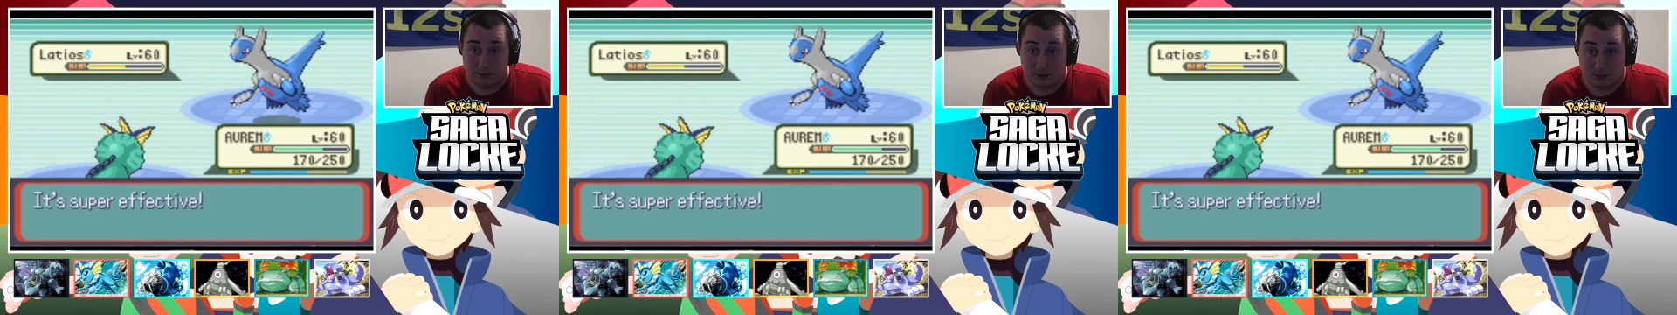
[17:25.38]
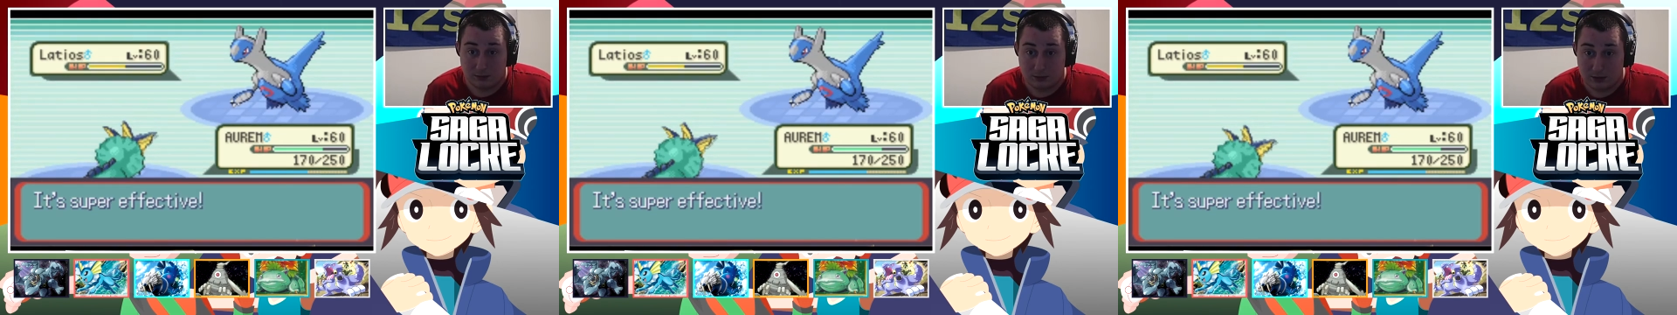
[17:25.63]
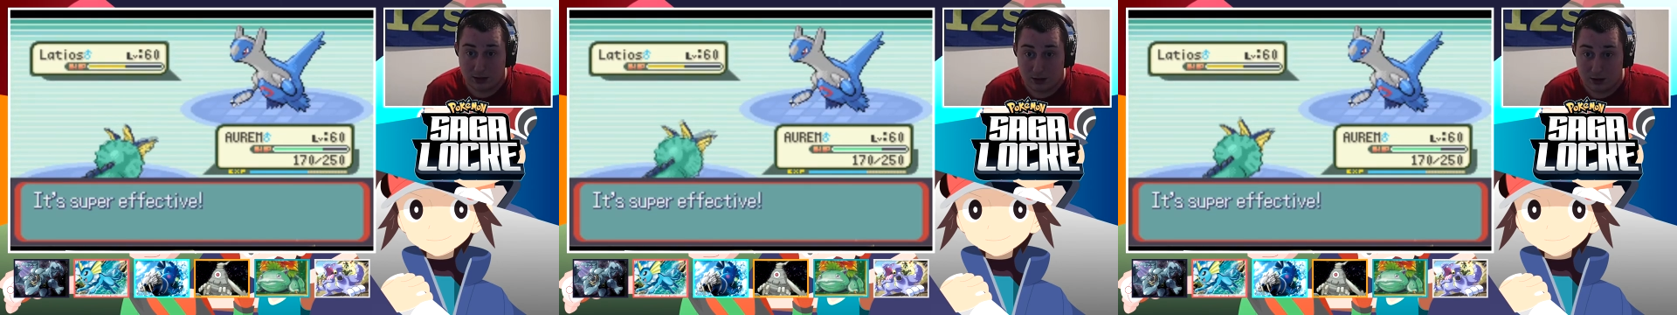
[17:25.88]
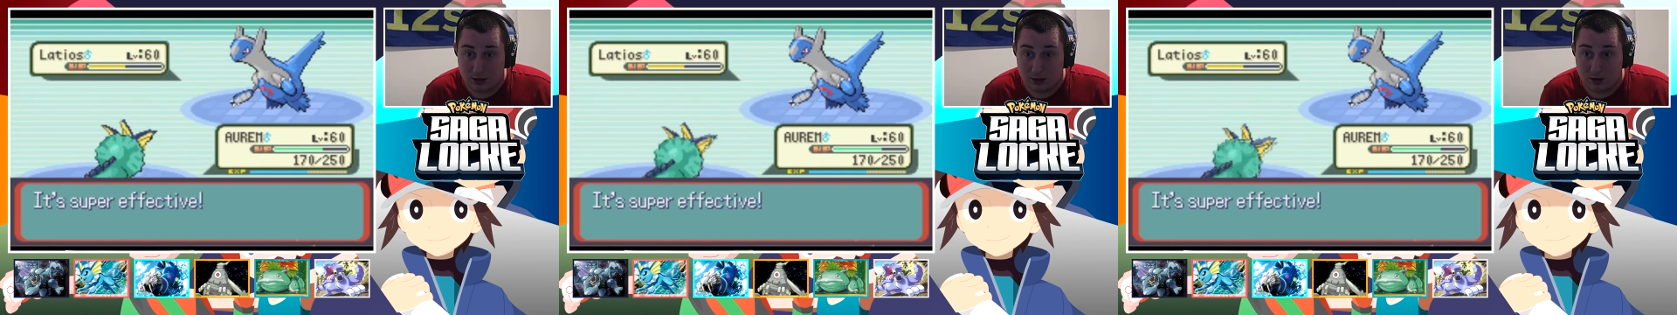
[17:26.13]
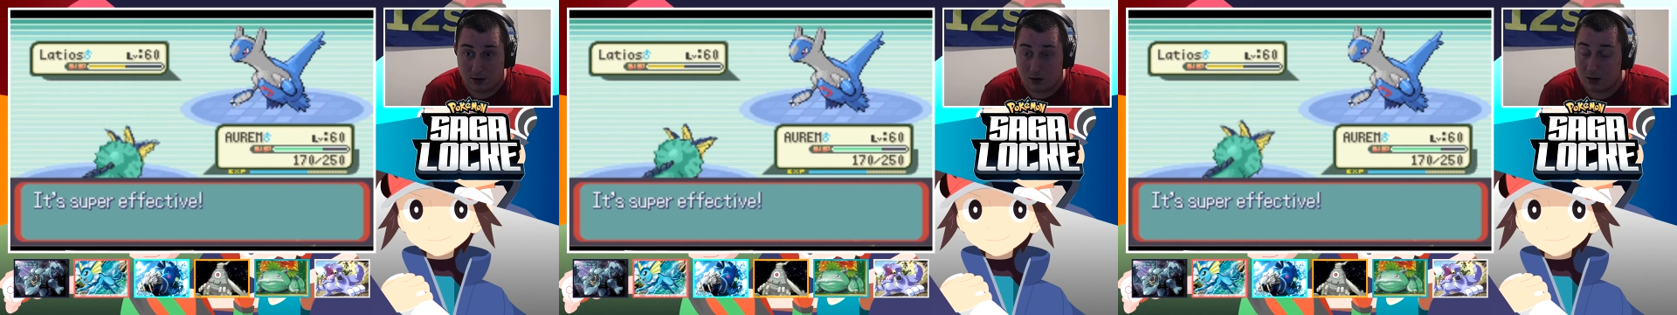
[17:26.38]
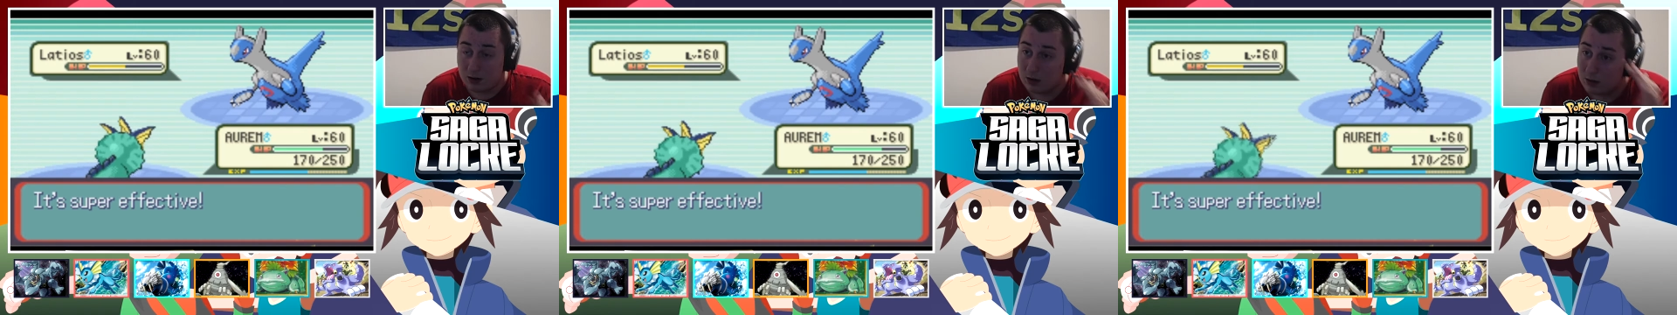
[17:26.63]

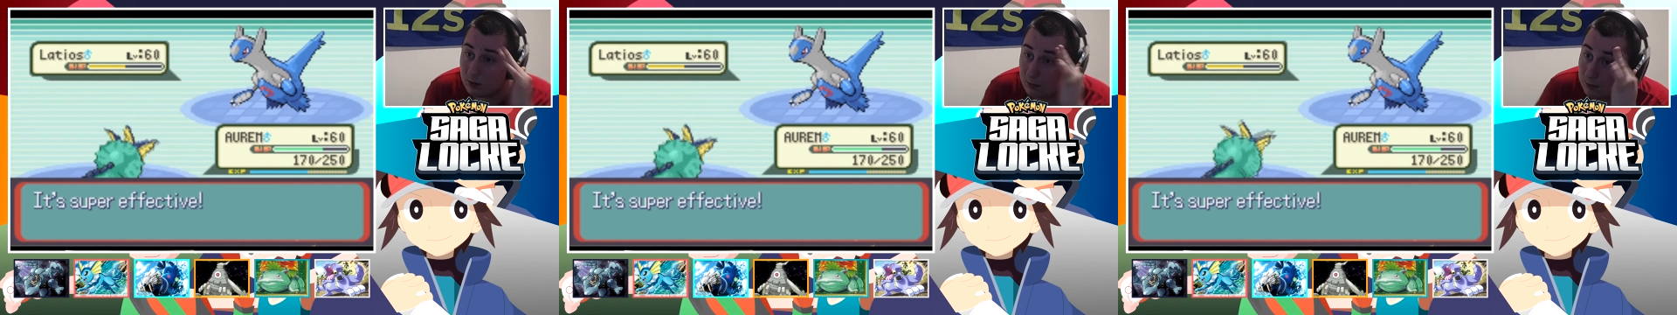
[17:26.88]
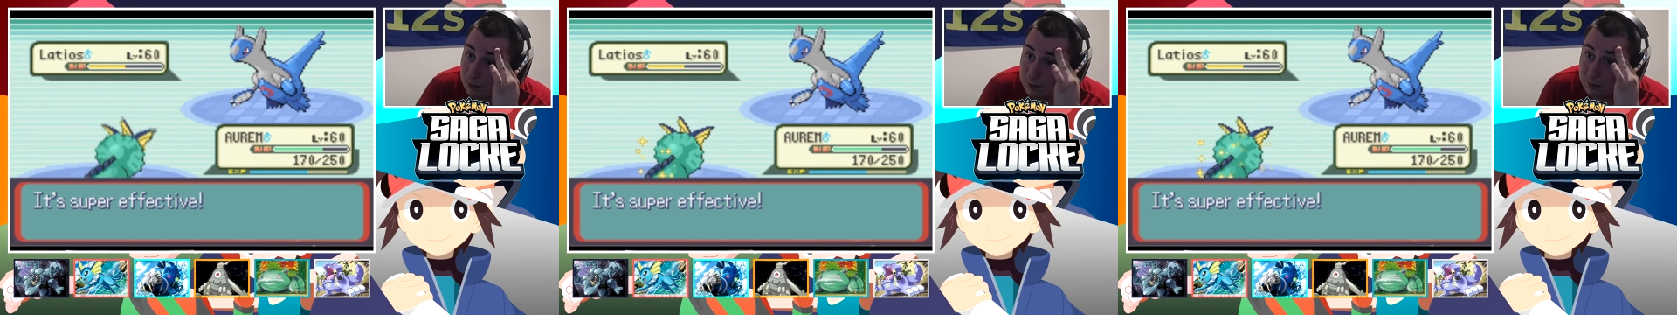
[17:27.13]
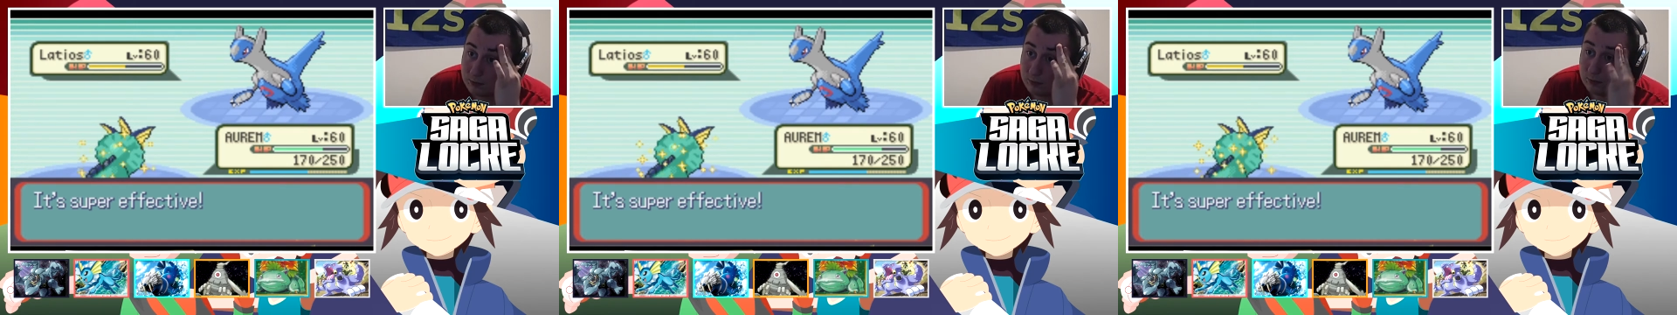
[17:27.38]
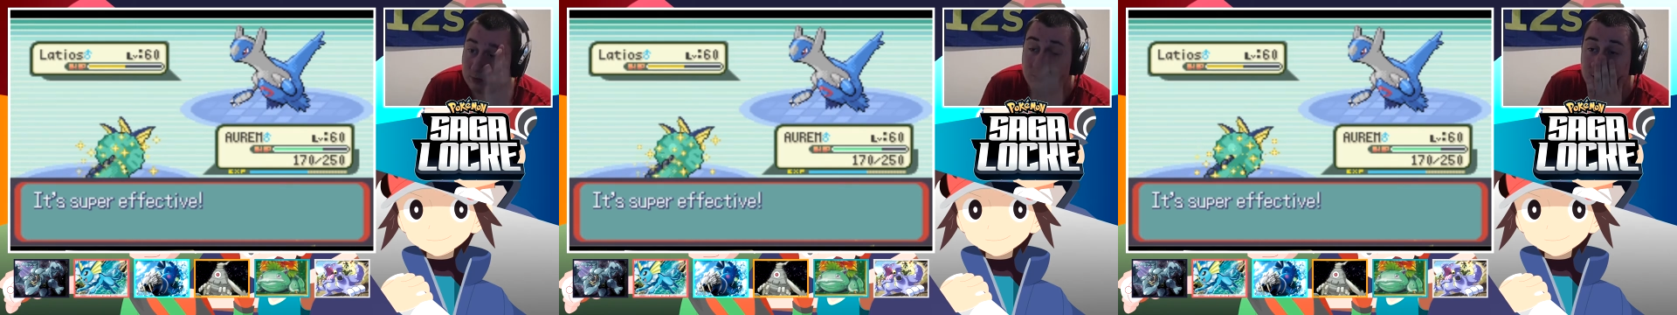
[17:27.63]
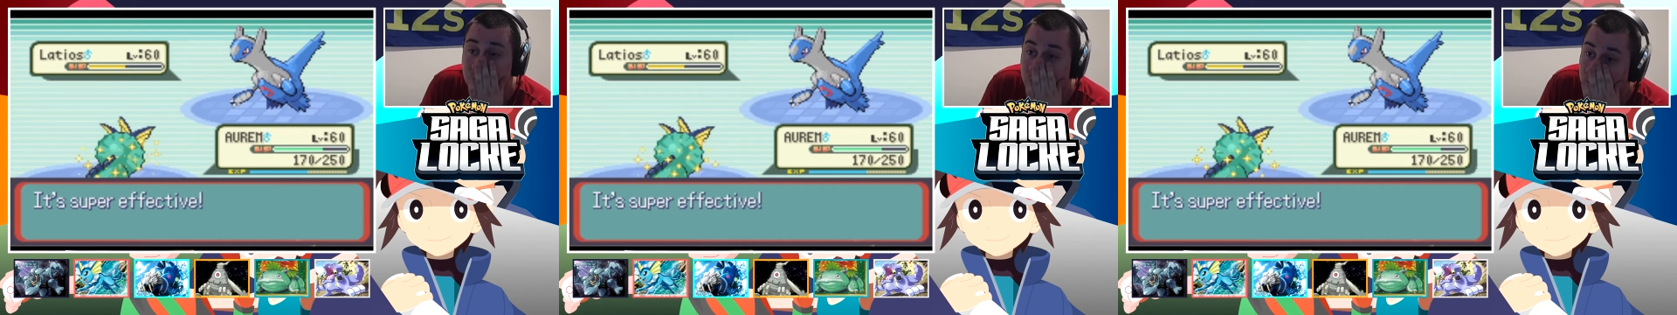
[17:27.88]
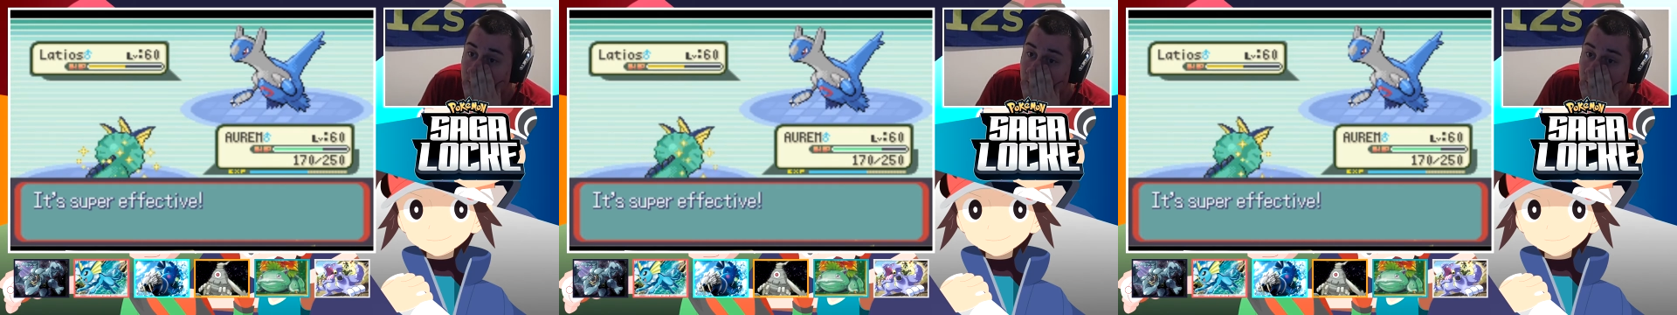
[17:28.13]

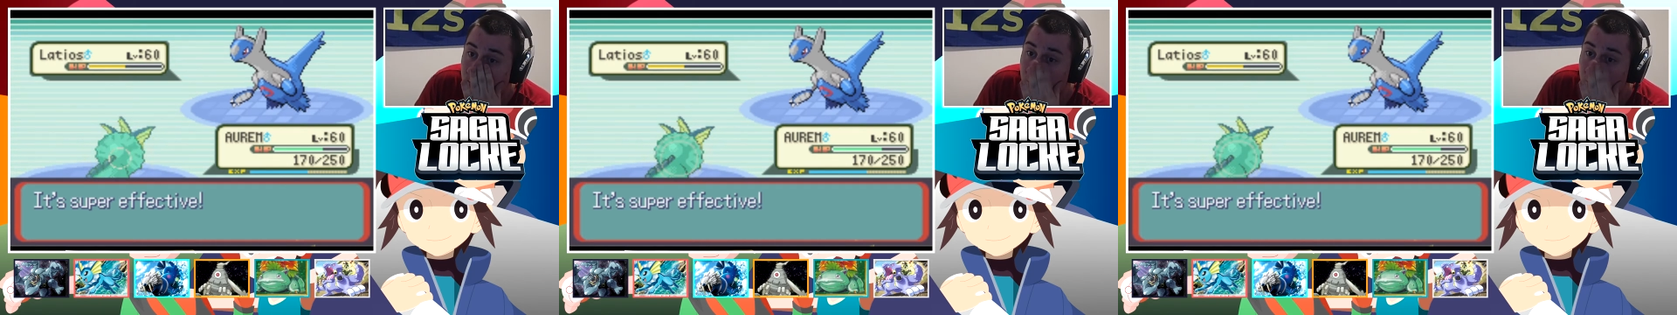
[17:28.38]
(no one is talking)